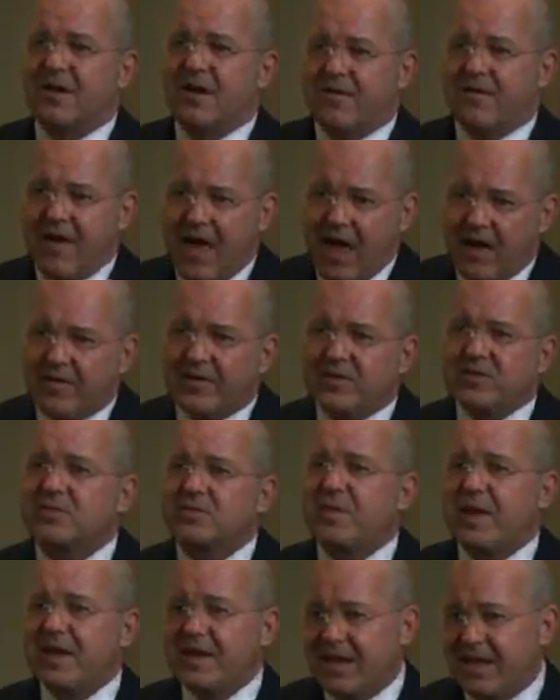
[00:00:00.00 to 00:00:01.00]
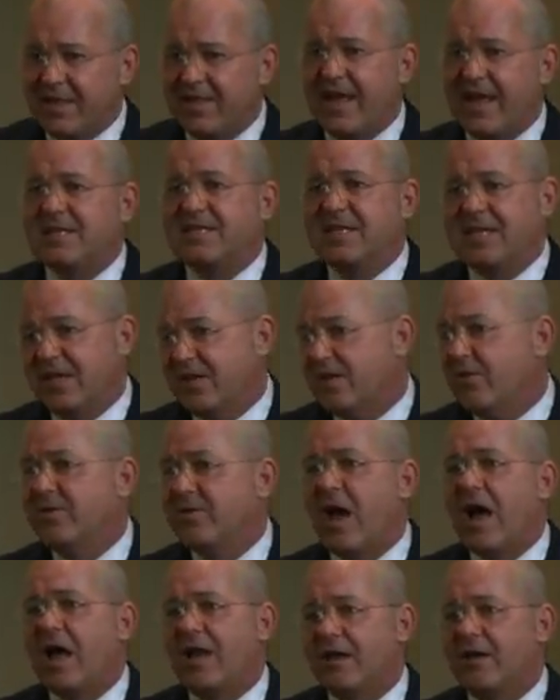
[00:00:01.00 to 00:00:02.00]
of how they're spending that T&O
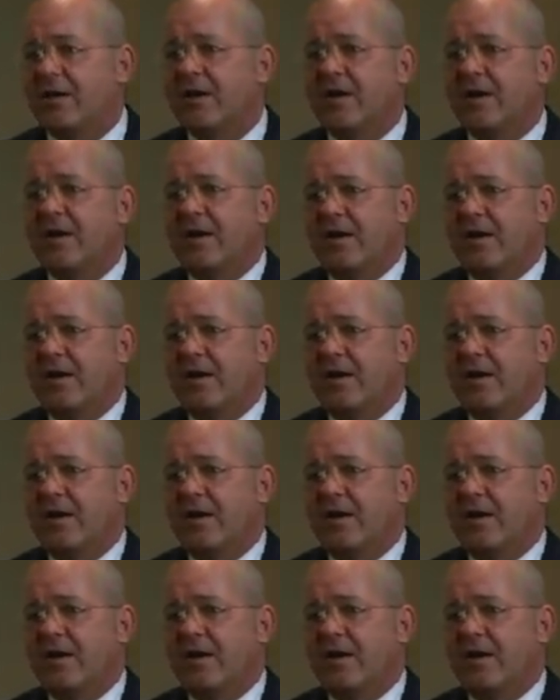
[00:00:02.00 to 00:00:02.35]
dollar